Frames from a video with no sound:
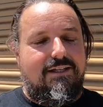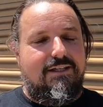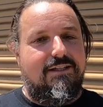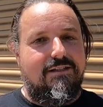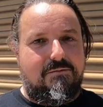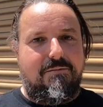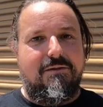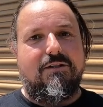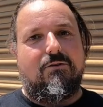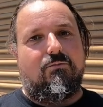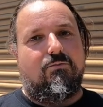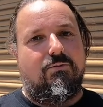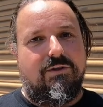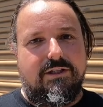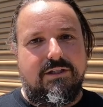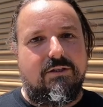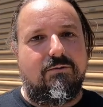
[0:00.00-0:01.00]
It's been a
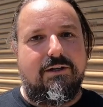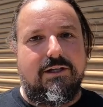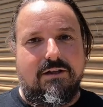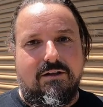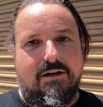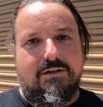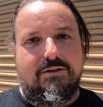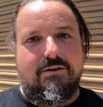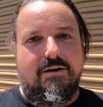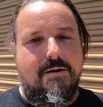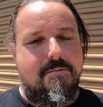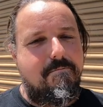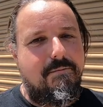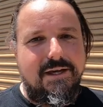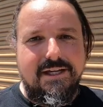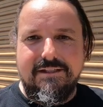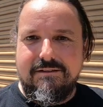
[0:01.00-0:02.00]
really great locker,
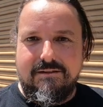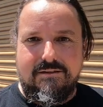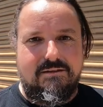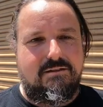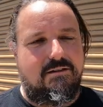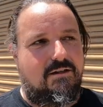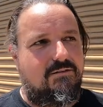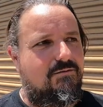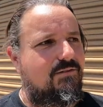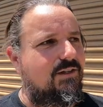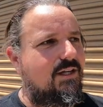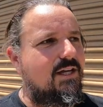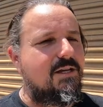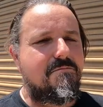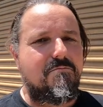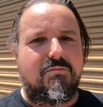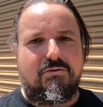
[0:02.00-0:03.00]
amazing stuff,
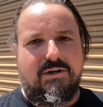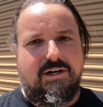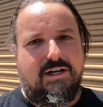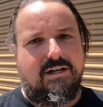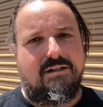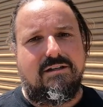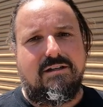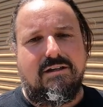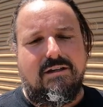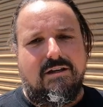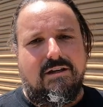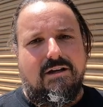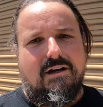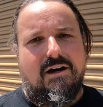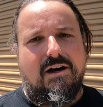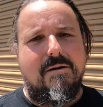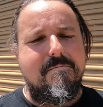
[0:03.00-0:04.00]
name brand,
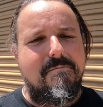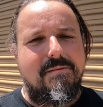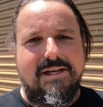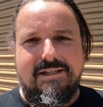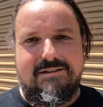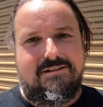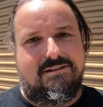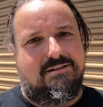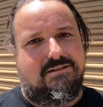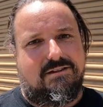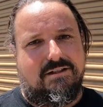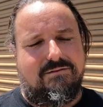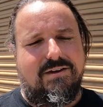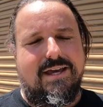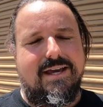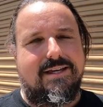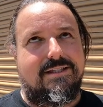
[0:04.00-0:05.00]
amazing
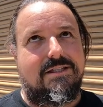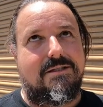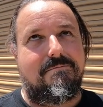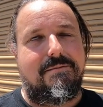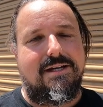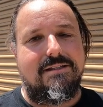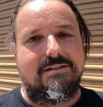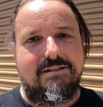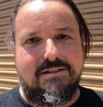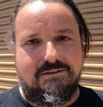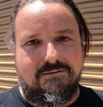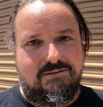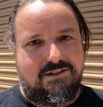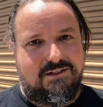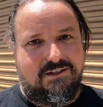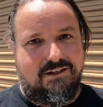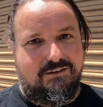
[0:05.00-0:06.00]
stuff, expensive
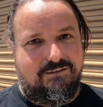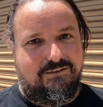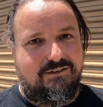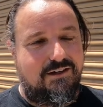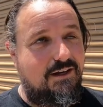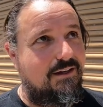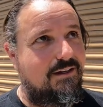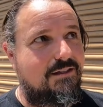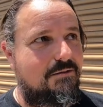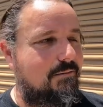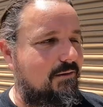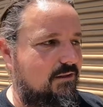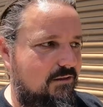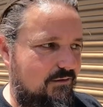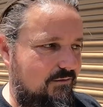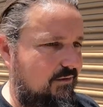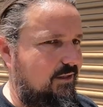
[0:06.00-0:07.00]
stuff,
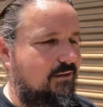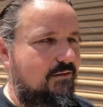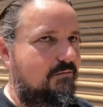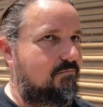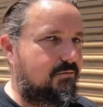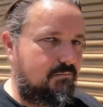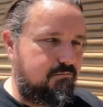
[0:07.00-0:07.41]
expensive, like